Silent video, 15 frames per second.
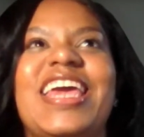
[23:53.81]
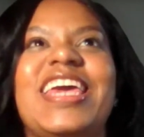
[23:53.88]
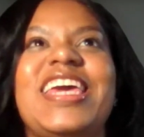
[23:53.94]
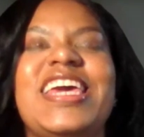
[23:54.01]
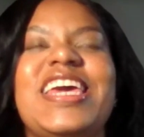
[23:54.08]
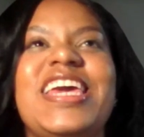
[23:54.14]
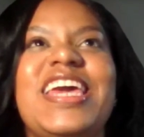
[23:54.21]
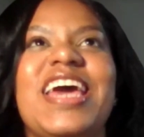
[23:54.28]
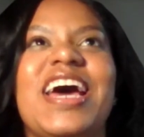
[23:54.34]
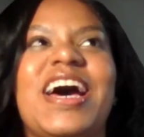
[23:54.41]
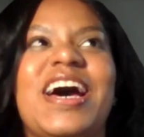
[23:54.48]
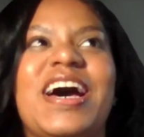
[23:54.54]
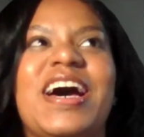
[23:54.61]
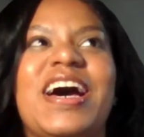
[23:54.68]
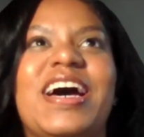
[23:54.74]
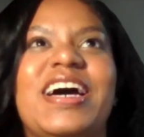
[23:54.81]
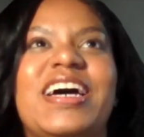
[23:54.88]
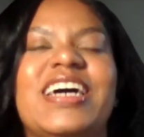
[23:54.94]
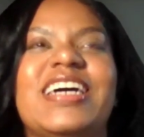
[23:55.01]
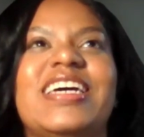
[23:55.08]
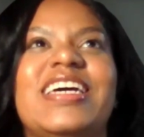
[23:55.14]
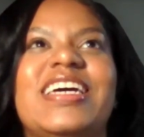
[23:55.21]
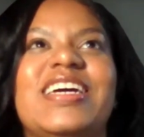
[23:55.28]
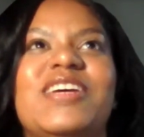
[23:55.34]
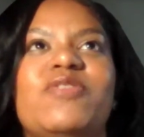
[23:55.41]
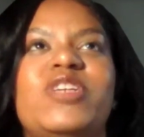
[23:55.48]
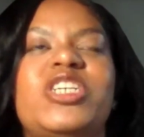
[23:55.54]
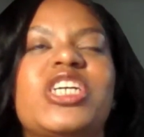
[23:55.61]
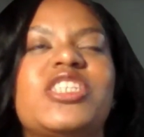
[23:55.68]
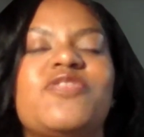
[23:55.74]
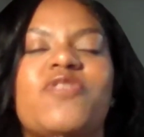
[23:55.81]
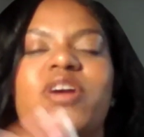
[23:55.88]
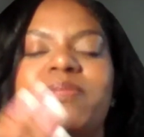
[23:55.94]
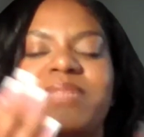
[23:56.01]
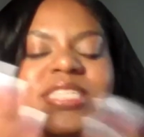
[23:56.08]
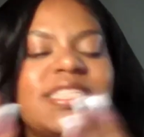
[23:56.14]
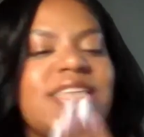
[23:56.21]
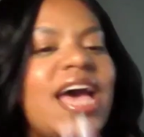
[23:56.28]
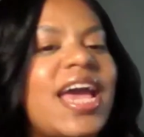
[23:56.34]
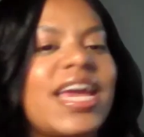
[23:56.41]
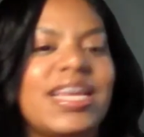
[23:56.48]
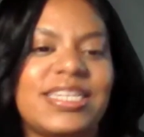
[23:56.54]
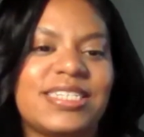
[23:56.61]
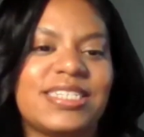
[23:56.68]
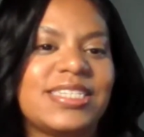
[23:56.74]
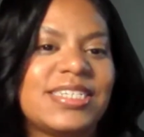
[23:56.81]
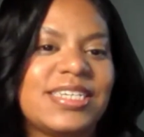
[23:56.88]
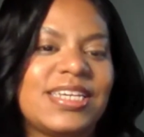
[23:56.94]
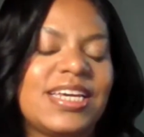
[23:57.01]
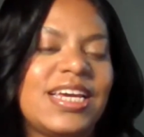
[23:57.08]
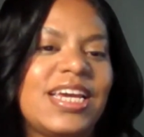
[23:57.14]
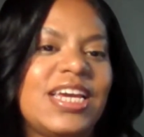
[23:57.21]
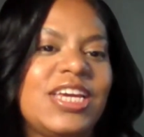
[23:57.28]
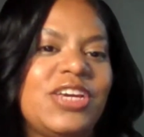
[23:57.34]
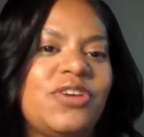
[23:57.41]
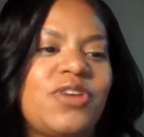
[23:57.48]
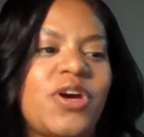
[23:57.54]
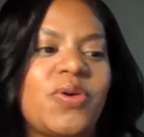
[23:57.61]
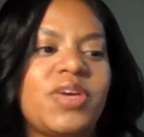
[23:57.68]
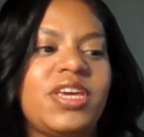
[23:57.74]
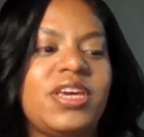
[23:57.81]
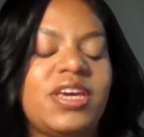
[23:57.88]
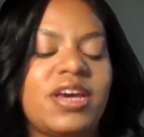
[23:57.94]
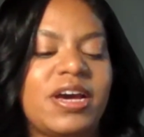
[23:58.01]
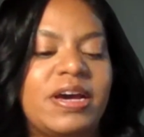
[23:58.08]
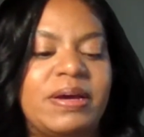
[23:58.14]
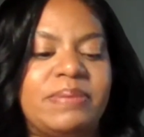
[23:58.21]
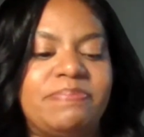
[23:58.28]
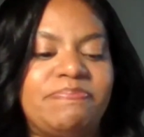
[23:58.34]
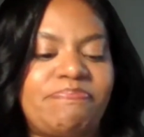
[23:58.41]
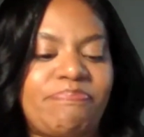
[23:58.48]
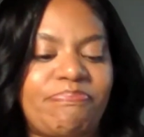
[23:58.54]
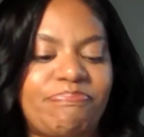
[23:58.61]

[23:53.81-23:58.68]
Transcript: he uh, just from sight, you know, he um,